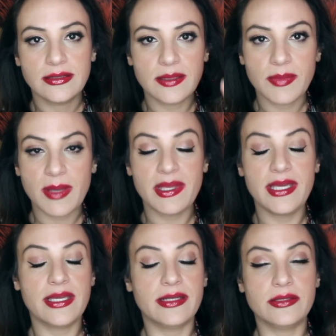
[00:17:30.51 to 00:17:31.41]
then maybe
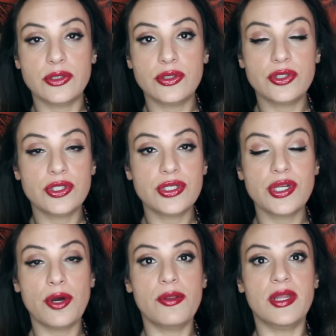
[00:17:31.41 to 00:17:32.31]
he can
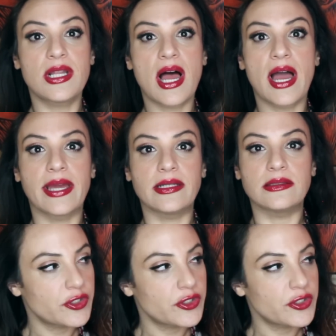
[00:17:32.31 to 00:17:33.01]
toe the line.